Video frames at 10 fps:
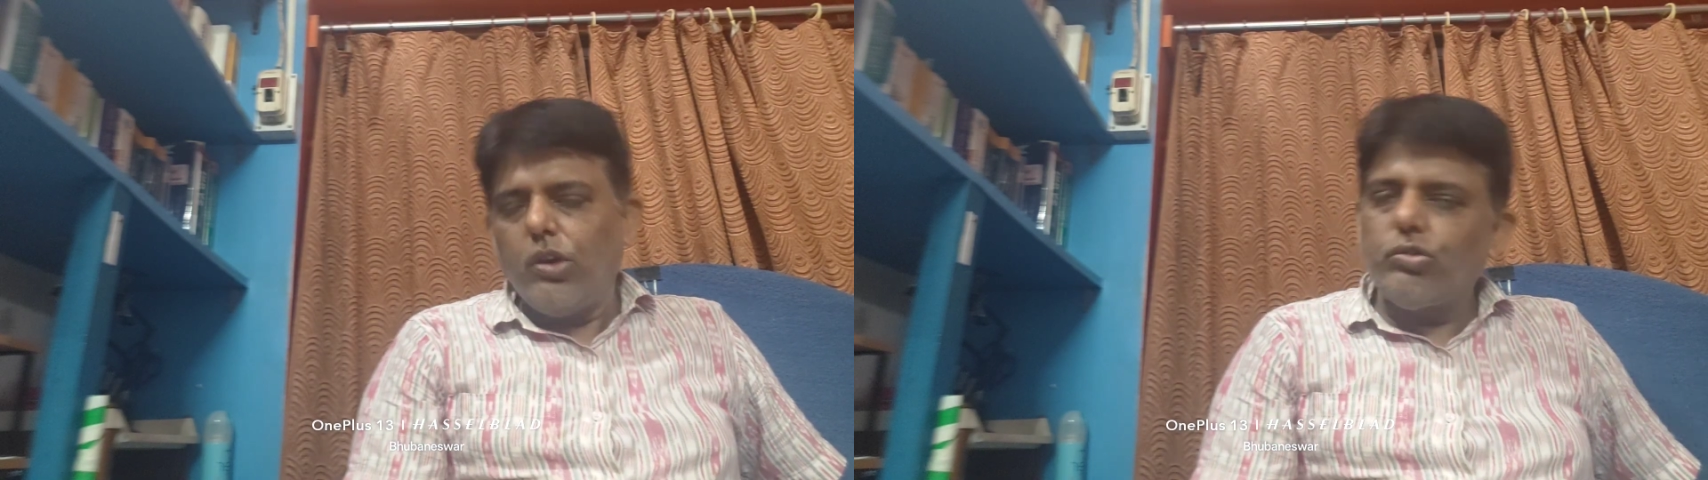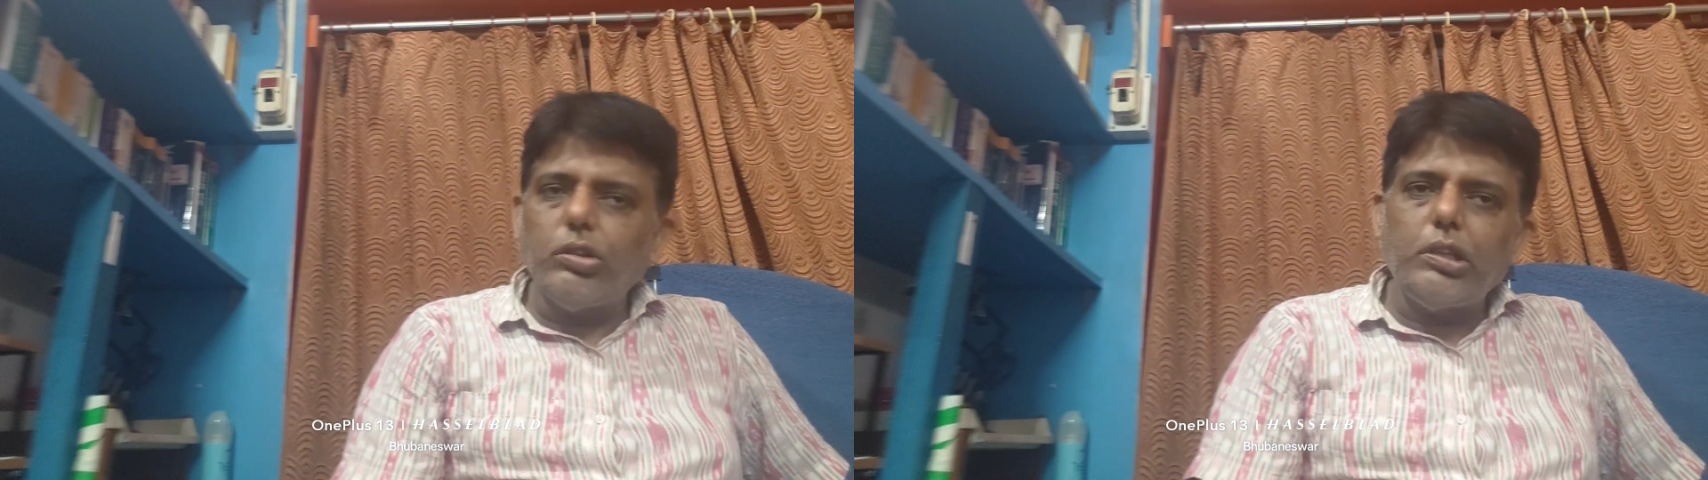
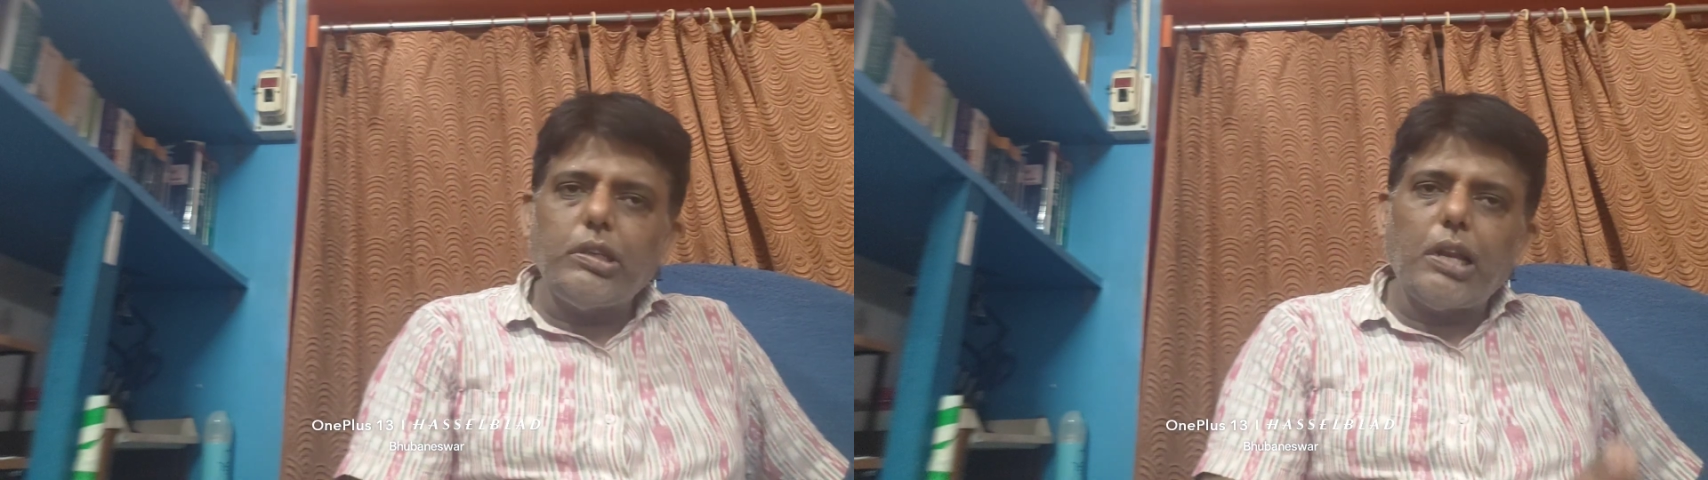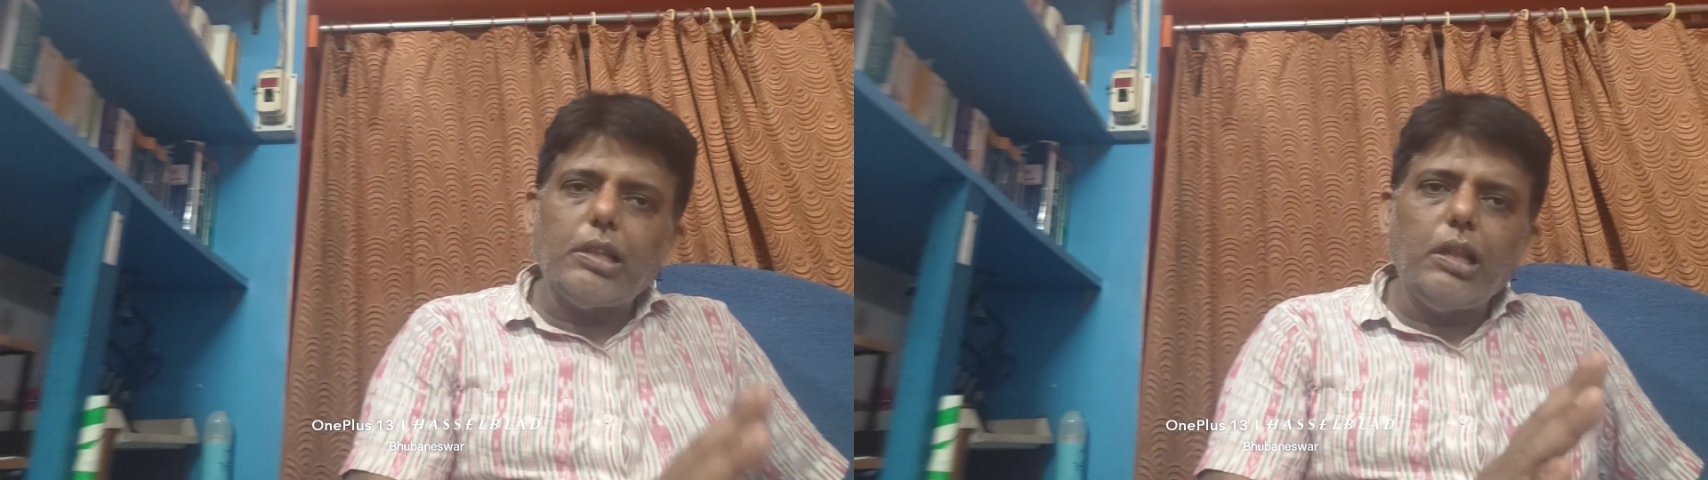So
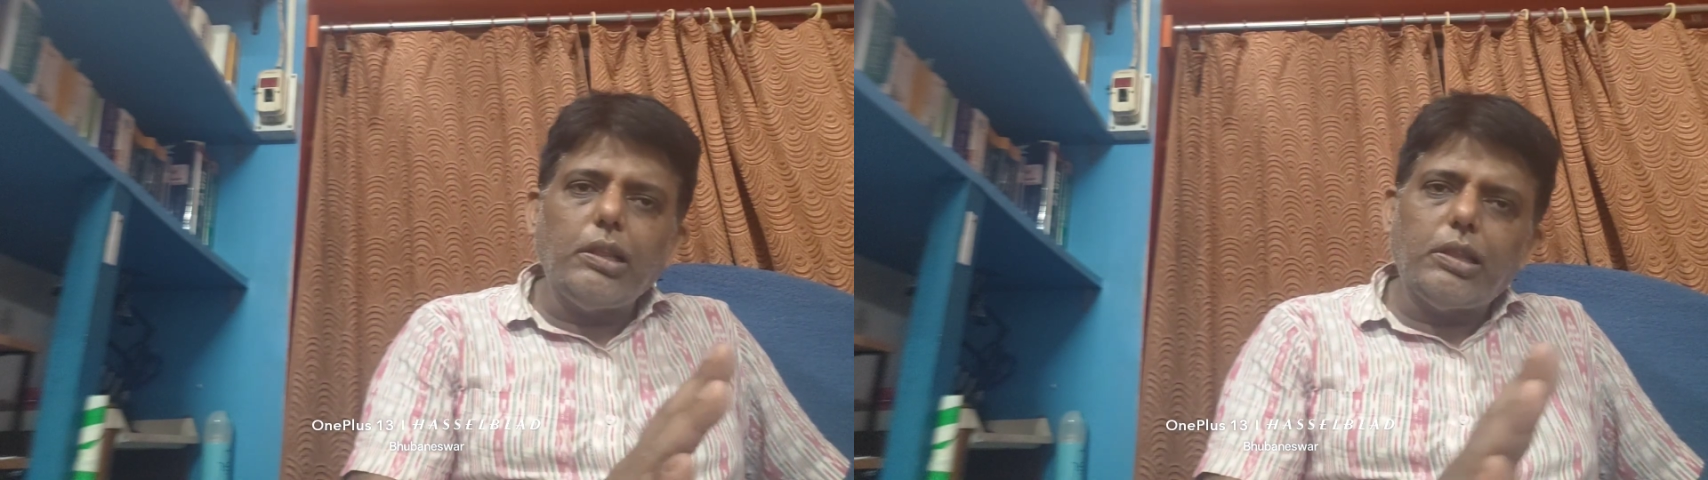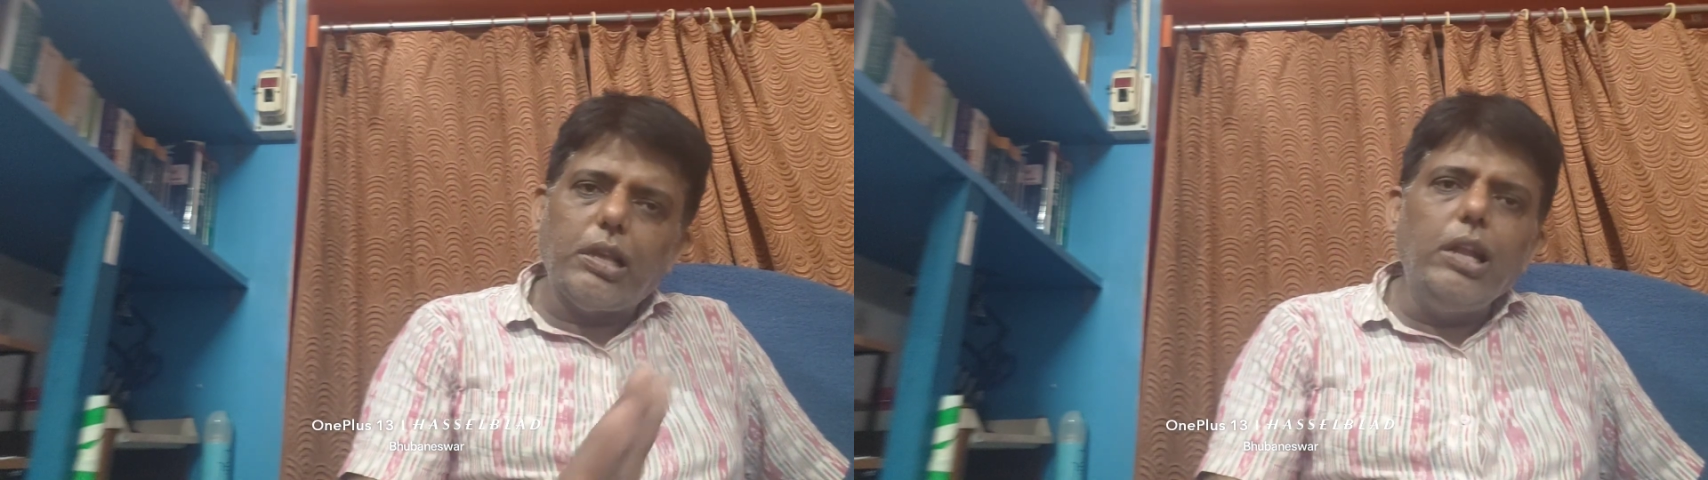these are the
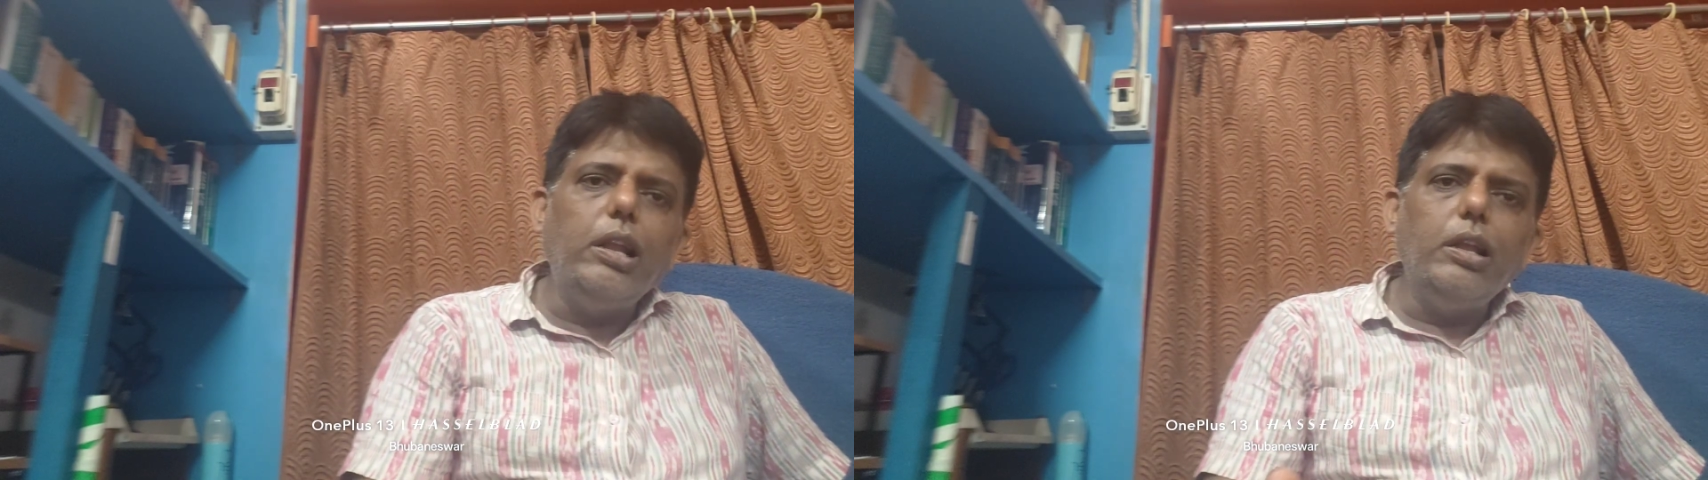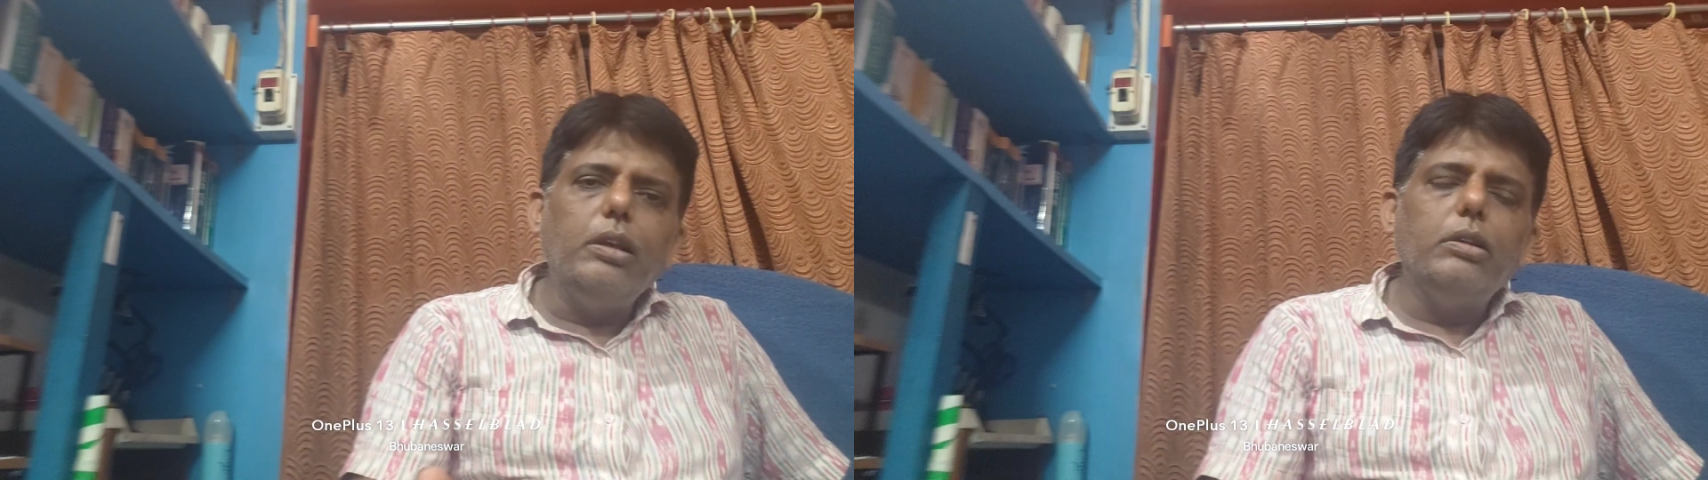3